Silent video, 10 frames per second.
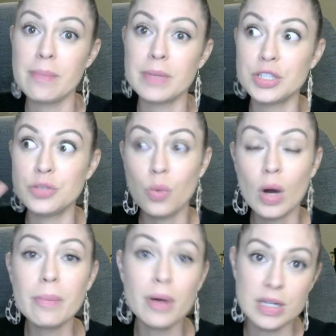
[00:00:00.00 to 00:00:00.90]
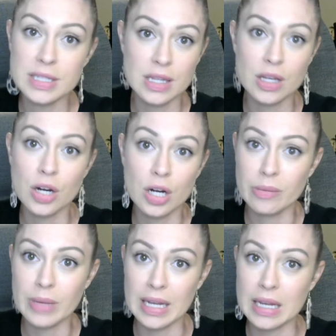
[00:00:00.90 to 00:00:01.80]
But you want parties in the current
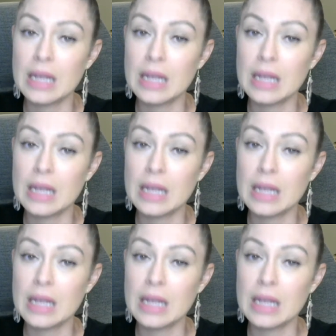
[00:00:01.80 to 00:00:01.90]
week.